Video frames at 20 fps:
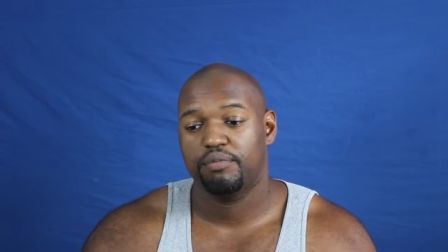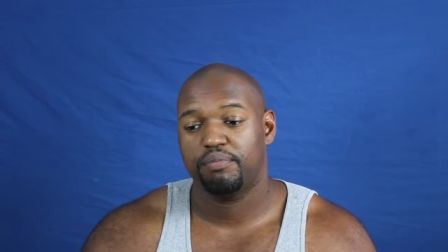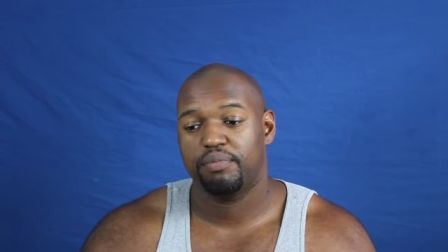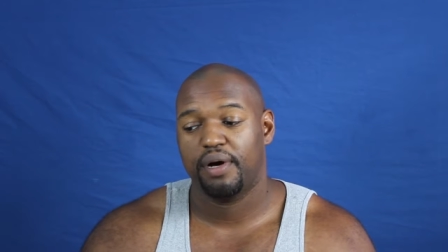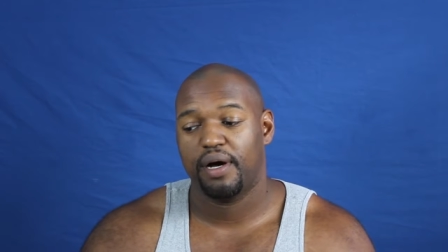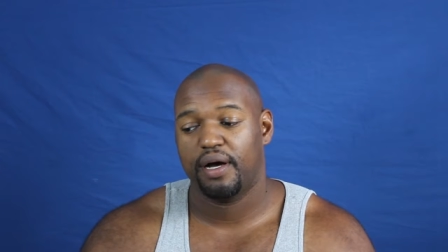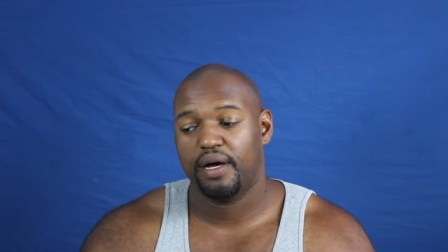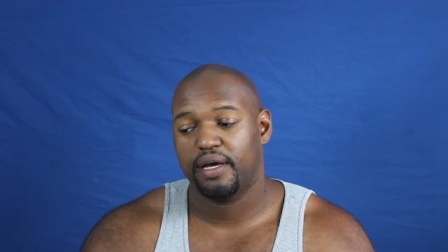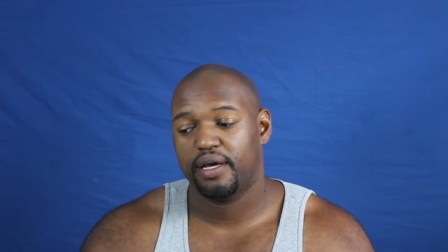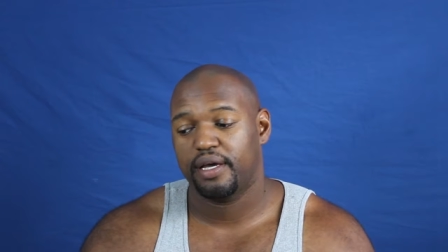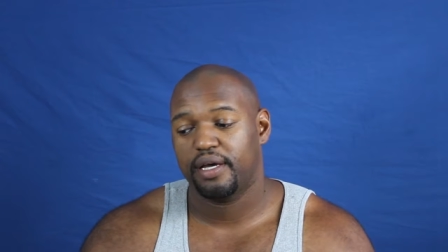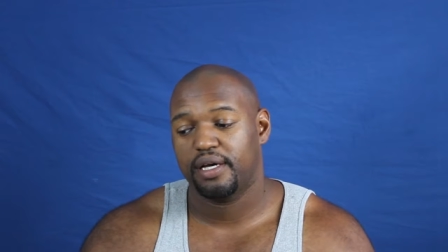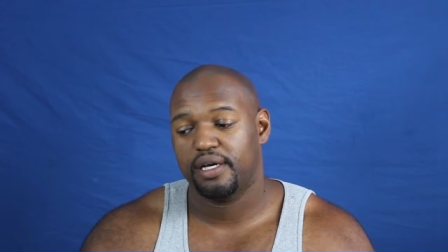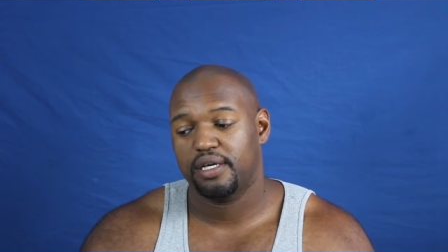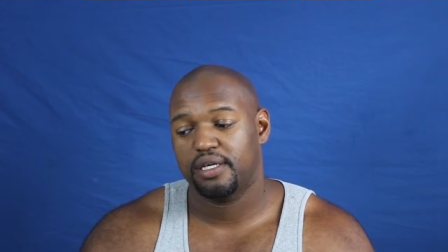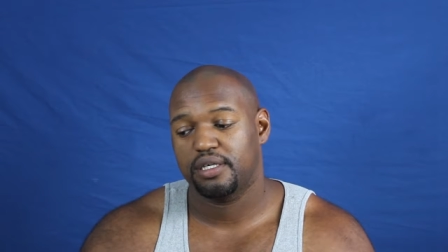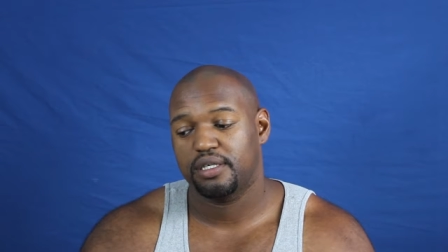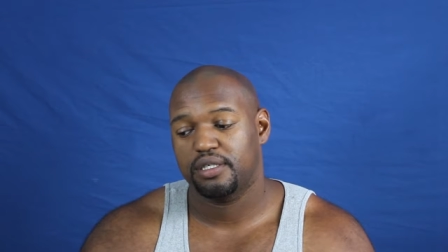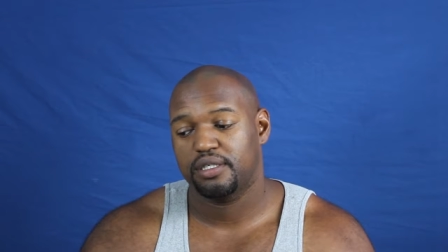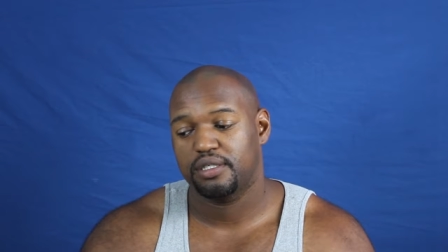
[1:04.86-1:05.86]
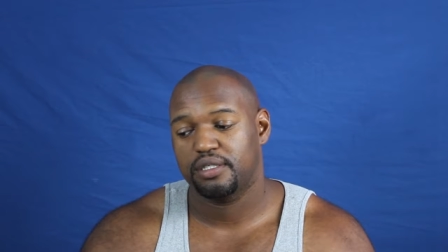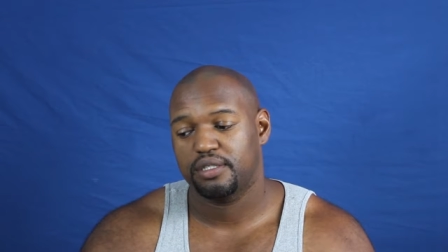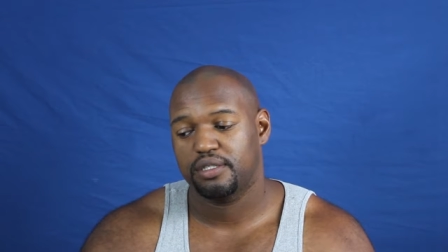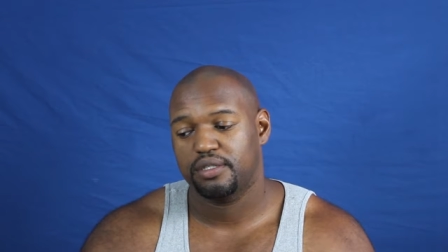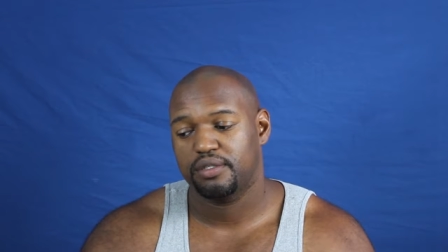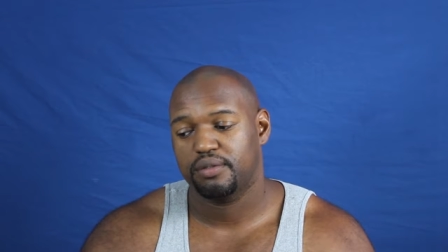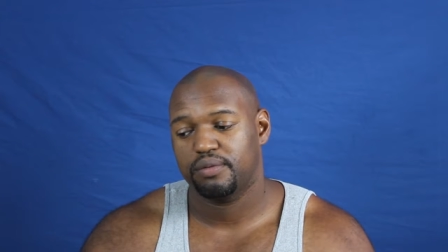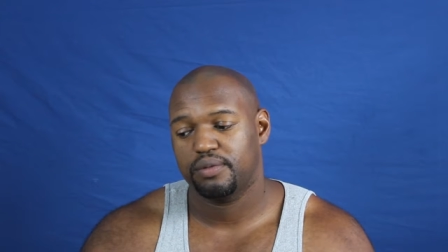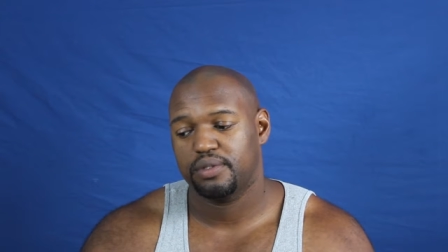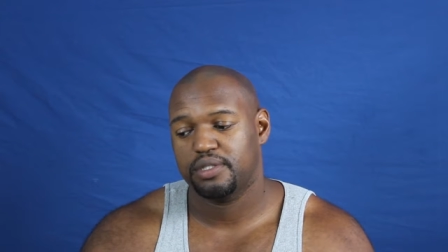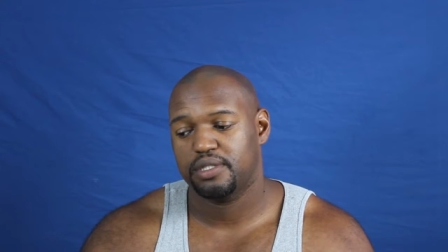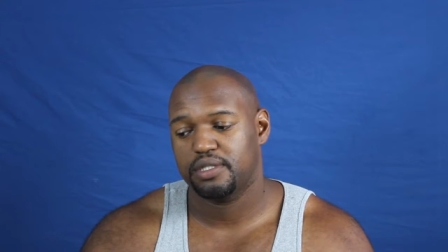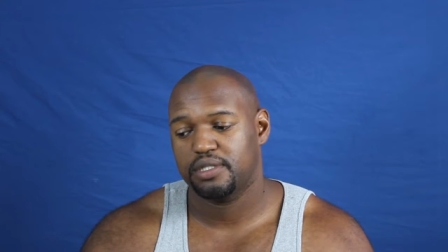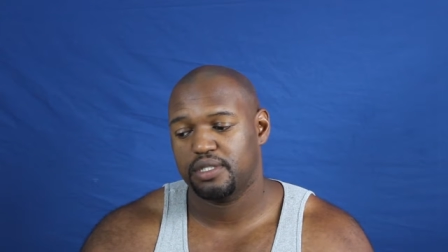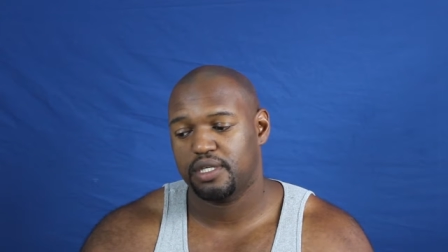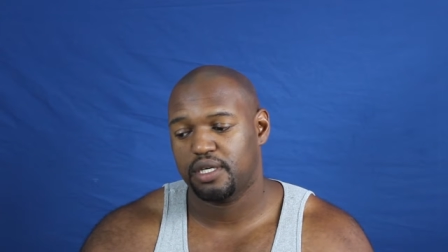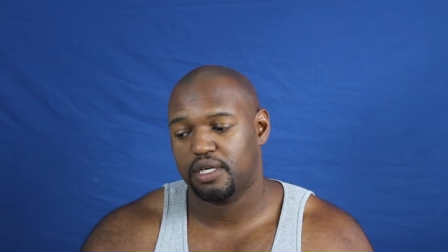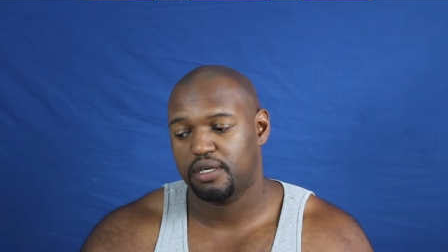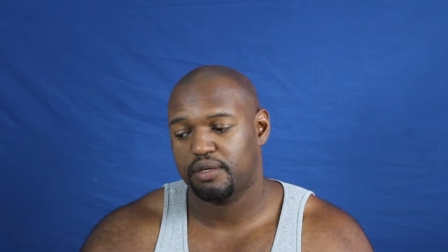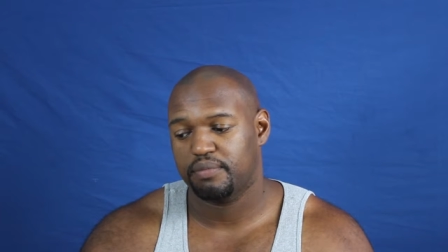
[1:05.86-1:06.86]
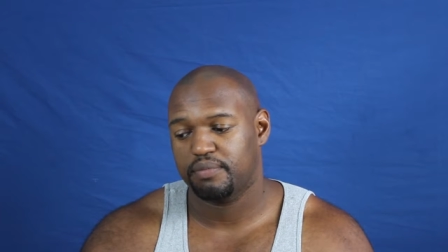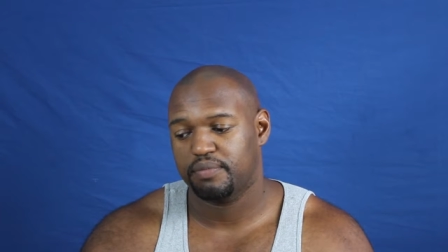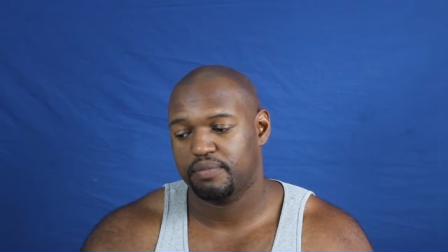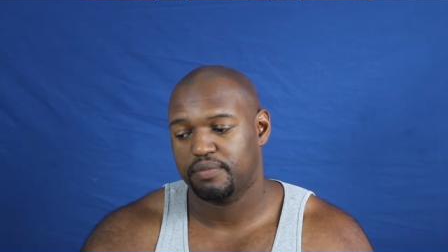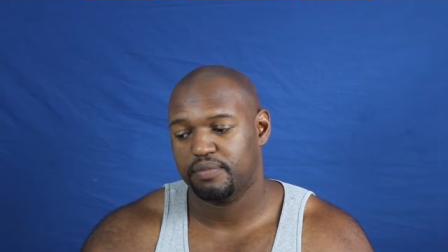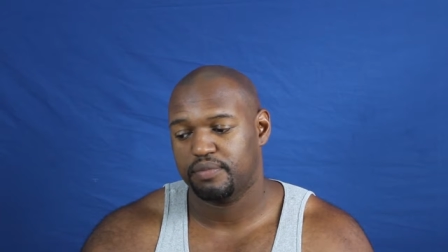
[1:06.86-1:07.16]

by, what's his name?